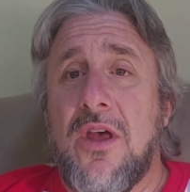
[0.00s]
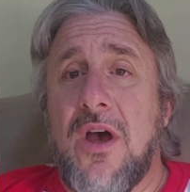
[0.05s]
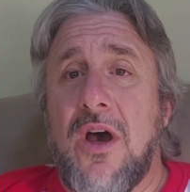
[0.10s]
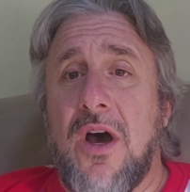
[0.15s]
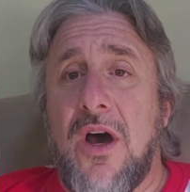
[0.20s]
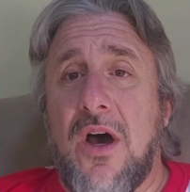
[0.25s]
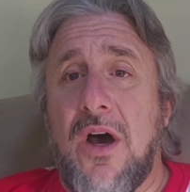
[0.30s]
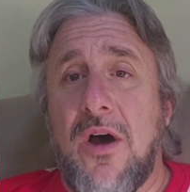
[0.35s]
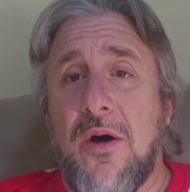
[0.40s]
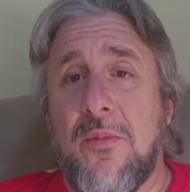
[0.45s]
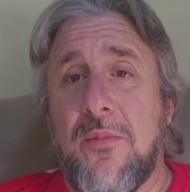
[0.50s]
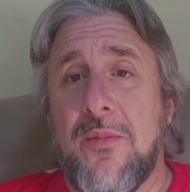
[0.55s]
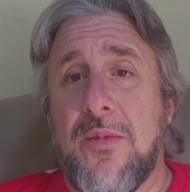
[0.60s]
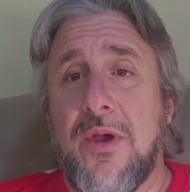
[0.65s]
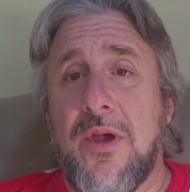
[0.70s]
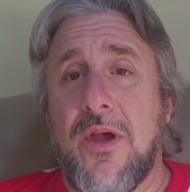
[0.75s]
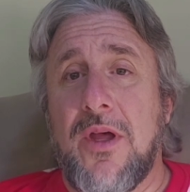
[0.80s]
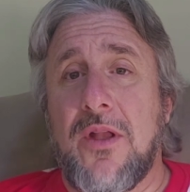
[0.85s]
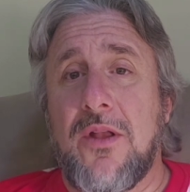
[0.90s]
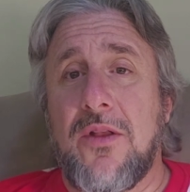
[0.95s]

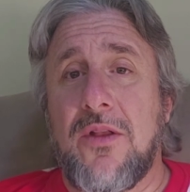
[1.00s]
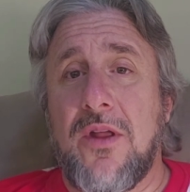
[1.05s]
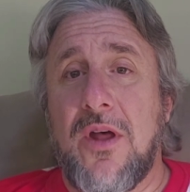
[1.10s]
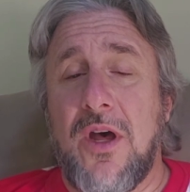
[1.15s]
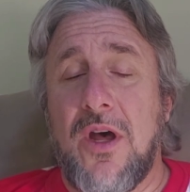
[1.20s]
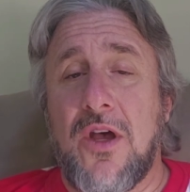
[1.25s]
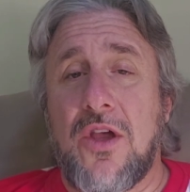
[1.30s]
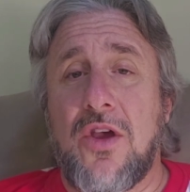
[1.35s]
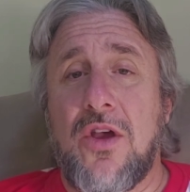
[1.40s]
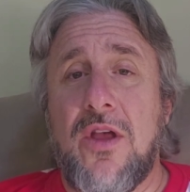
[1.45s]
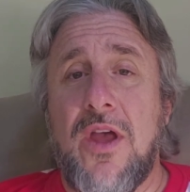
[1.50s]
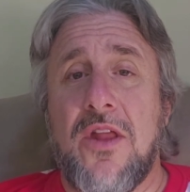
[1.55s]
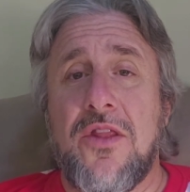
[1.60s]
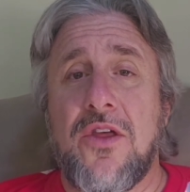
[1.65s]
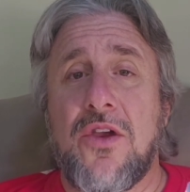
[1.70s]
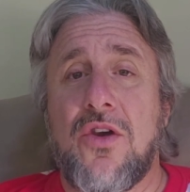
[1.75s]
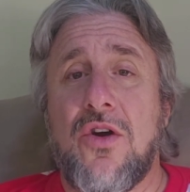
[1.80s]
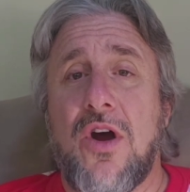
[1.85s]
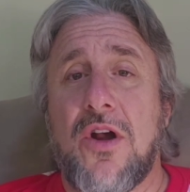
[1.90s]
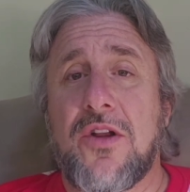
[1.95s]
and in
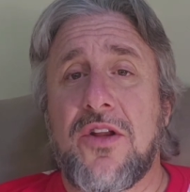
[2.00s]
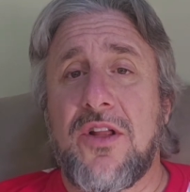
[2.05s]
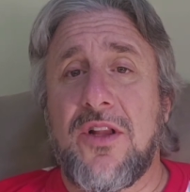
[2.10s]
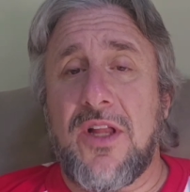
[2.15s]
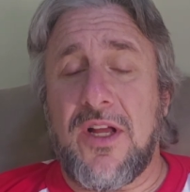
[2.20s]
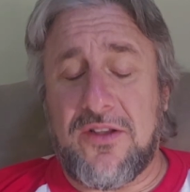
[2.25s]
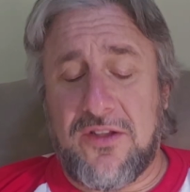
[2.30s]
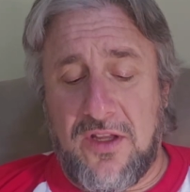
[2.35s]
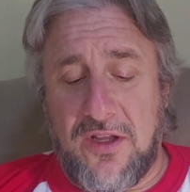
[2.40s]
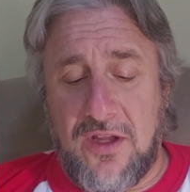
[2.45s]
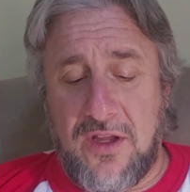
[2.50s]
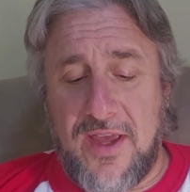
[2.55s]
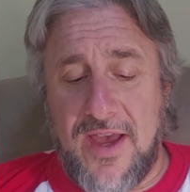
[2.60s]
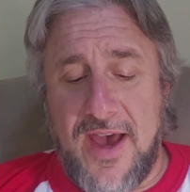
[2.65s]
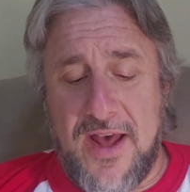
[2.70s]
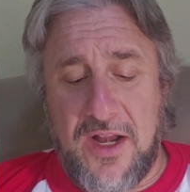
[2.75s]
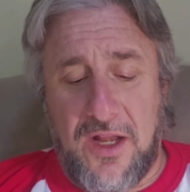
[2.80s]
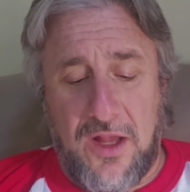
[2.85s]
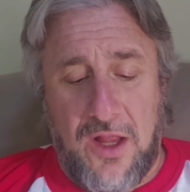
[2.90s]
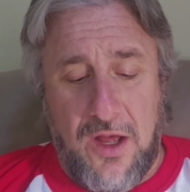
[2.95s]
the card collecting
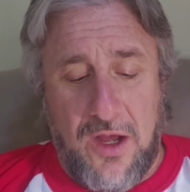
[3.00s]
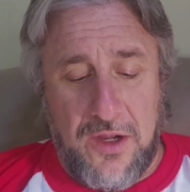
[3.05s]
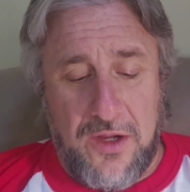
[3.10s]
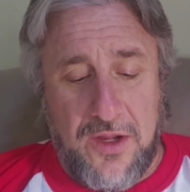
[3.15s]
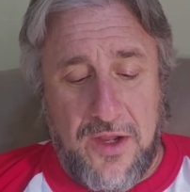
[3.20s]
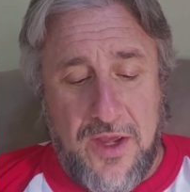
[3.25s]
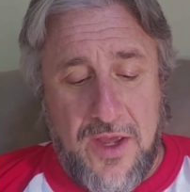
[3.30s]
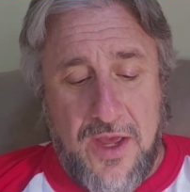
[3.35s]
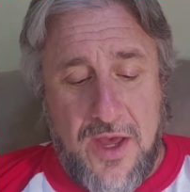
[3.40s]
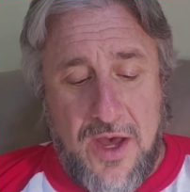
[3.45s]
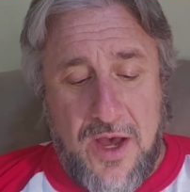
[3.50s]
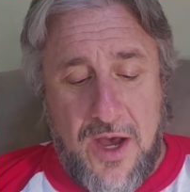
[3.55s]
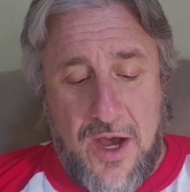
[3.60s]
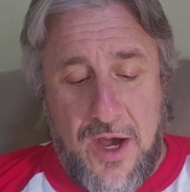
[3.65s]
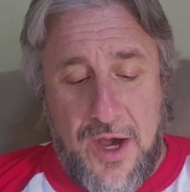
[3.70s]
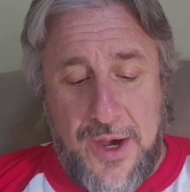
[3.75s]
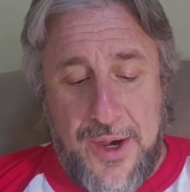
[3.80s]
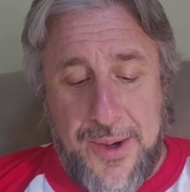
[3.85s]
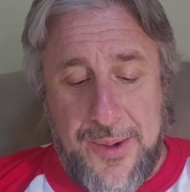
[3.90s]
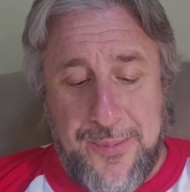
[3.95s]
catalog.
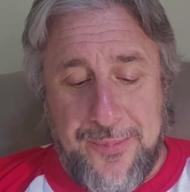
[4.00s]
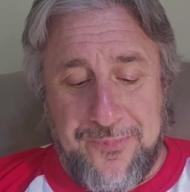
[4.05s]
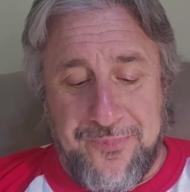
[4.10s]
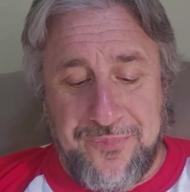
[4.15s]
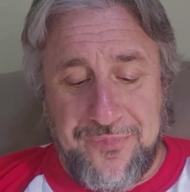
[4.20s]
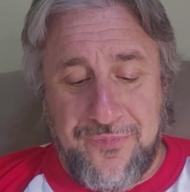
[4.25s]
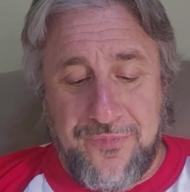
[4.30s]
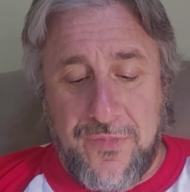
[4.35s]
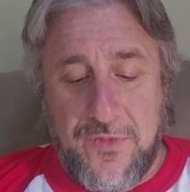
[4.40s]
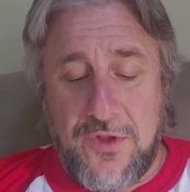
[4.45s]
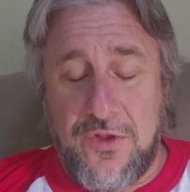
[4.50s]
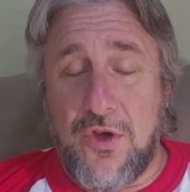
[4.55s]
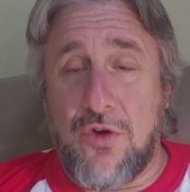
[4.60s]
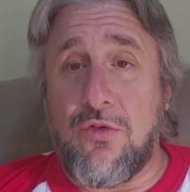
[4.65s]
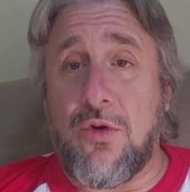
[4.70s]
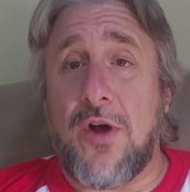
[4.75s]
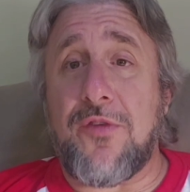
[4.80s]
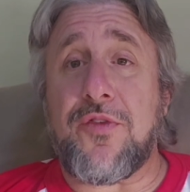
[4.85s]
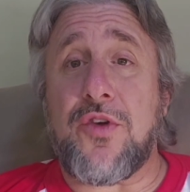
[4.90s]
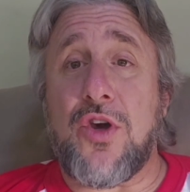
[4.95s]
The
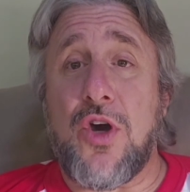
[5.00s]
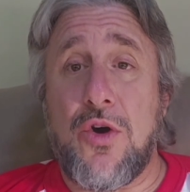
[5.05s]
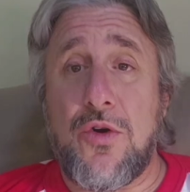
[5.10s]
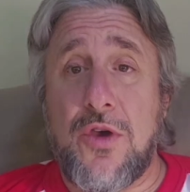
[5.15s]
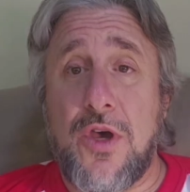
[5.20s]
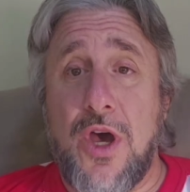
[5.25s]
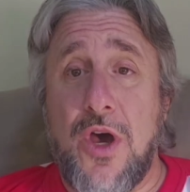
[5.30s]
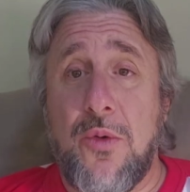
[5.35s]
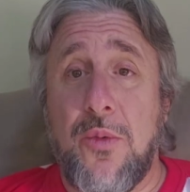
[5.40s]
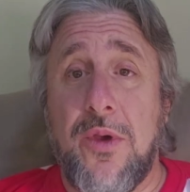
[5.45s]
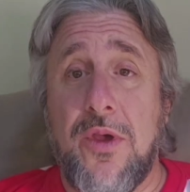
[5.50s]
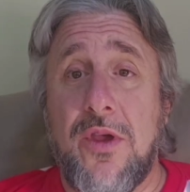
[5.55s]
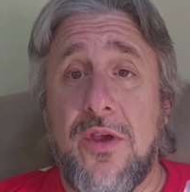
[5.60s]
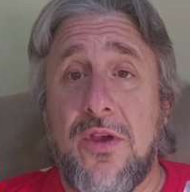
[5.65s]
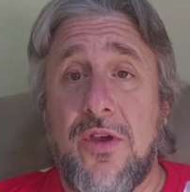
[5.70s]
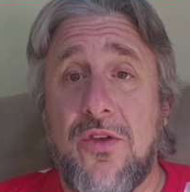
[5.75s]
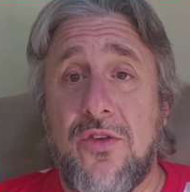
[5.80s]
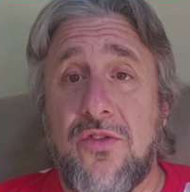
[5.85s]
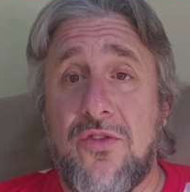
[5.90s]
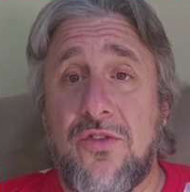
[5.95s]
Croft Cocoa
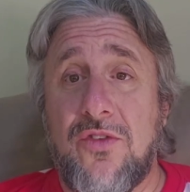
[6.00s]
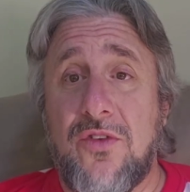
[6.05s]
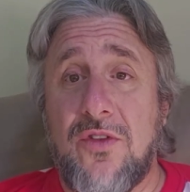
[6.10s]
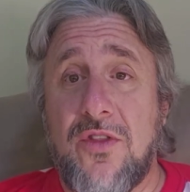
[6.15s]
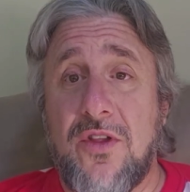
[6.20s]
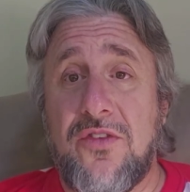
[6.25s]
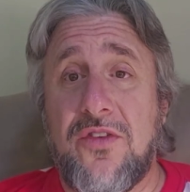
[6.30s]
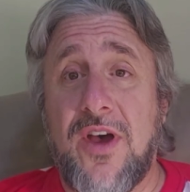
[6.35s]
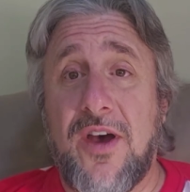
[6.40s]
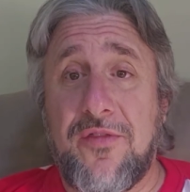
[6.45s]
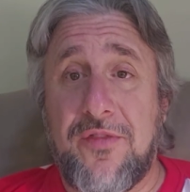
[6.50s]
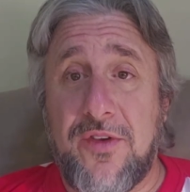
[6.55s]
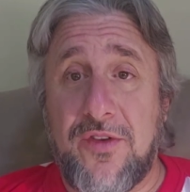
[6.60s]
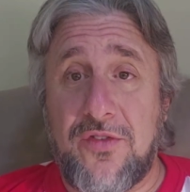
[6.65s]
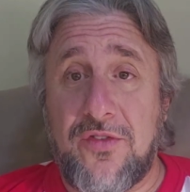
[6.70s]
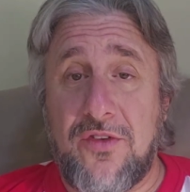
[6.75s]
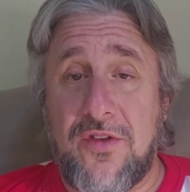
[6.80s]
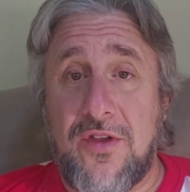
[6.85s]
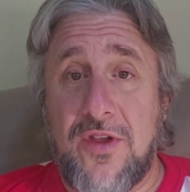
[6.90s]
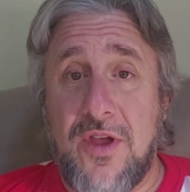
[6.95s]
is the
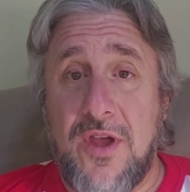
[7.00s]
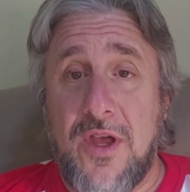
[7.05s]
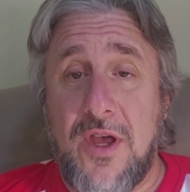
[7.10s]
toughest.